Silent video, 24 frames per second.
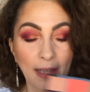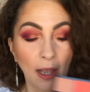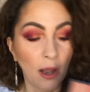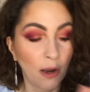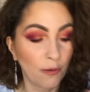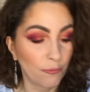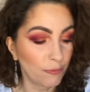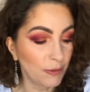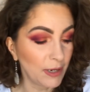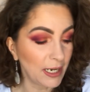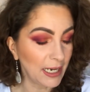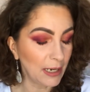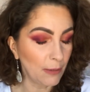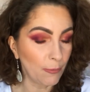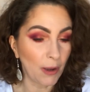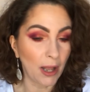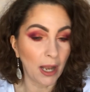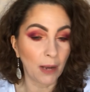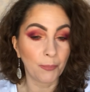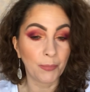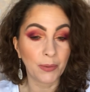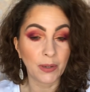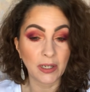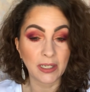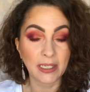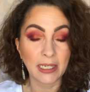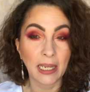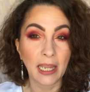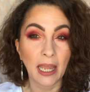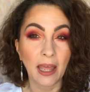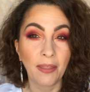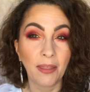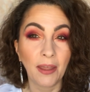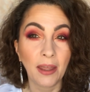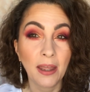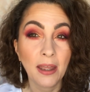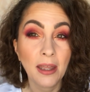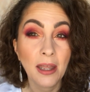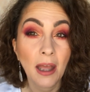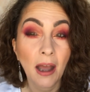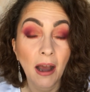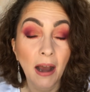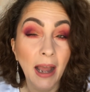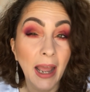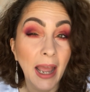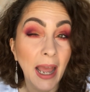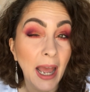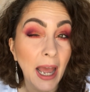are really well put together.
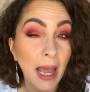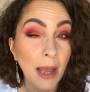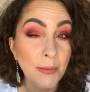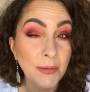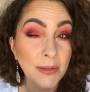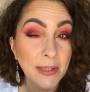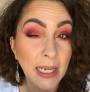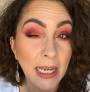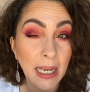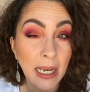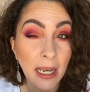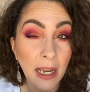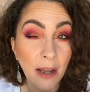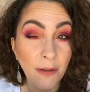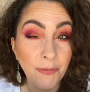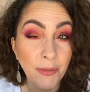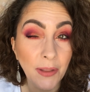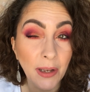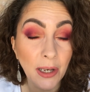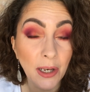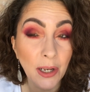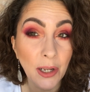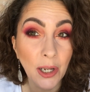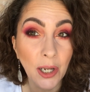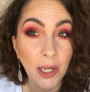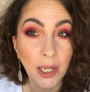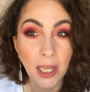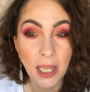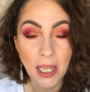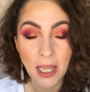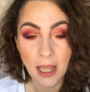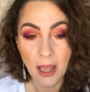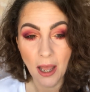I absolutely love the look.